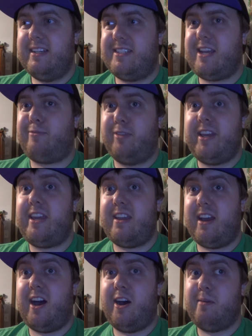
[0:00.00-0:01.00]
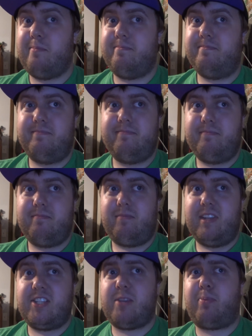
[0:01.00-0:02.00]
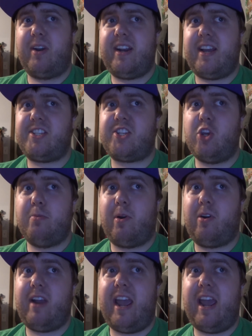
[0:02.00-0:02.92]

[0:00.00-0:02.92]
definitely um, some pretty nice humor.